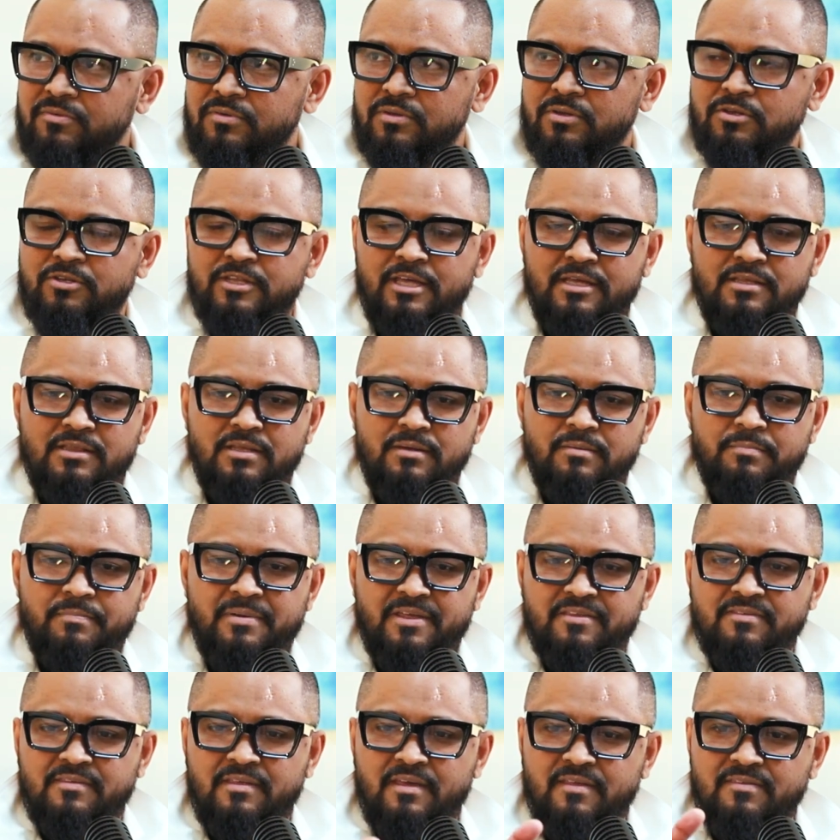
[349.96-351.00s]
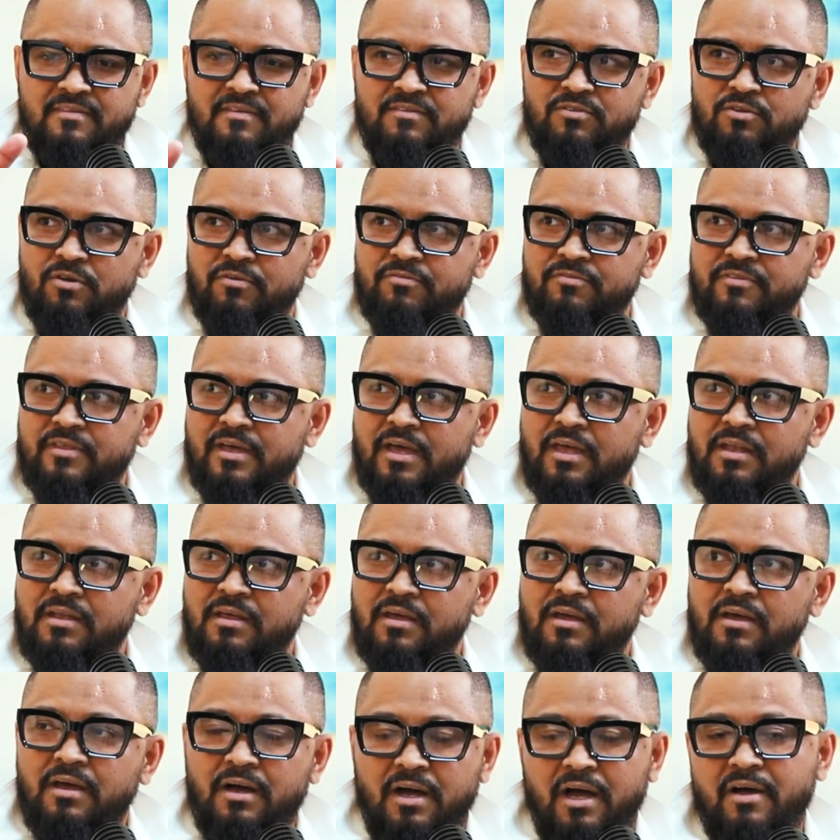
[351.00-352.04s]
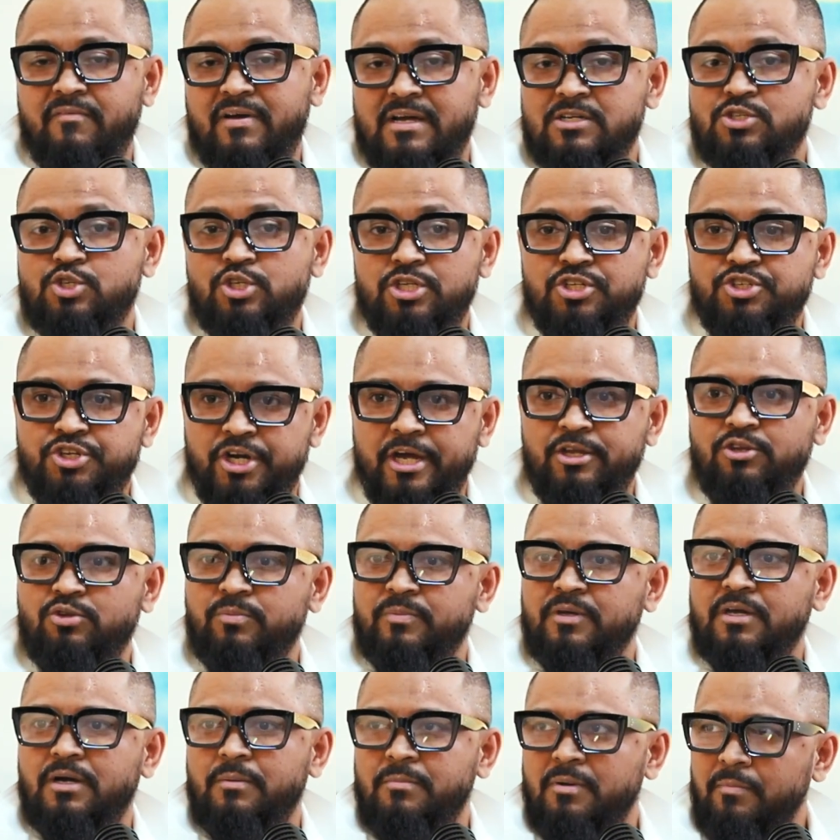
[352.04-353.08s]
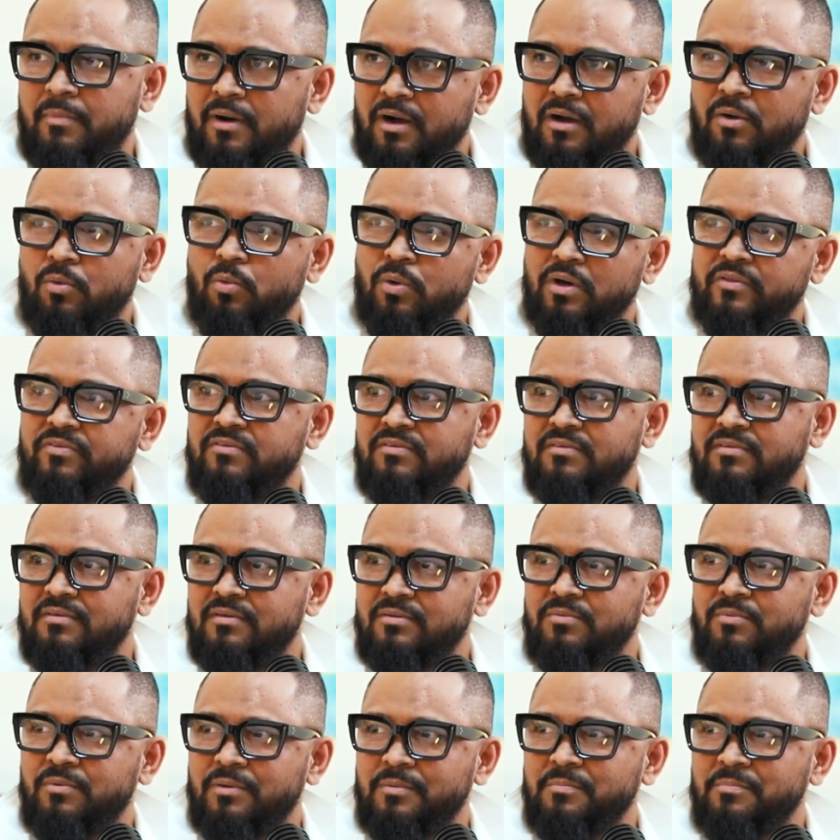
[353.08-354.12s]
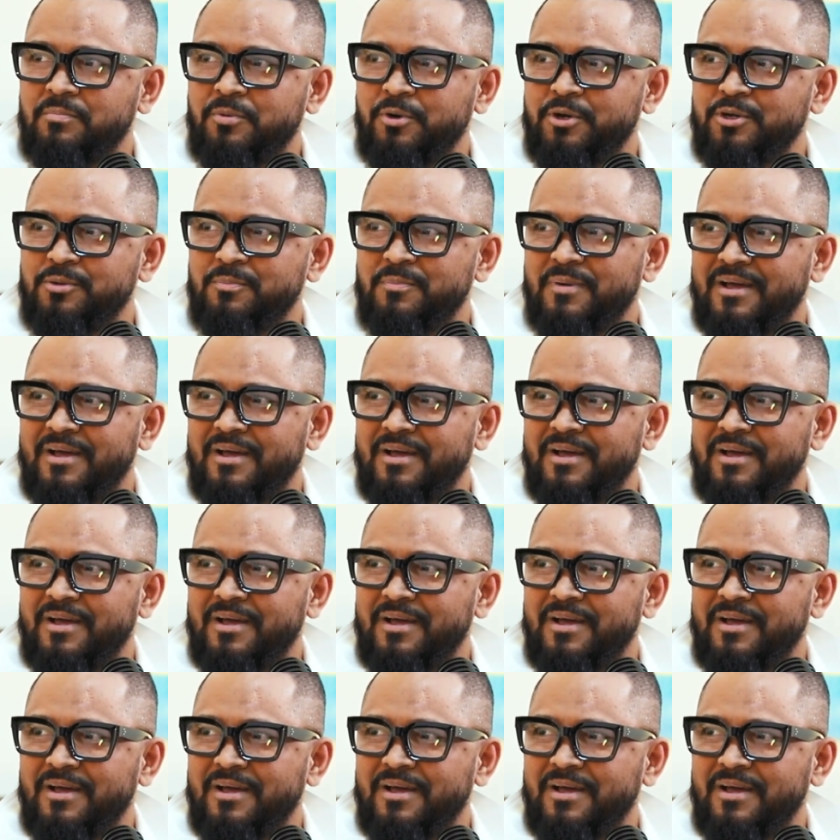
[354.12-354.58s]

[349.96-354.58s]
You take the best essence of that. I've actually tried to become a monk once at one point in my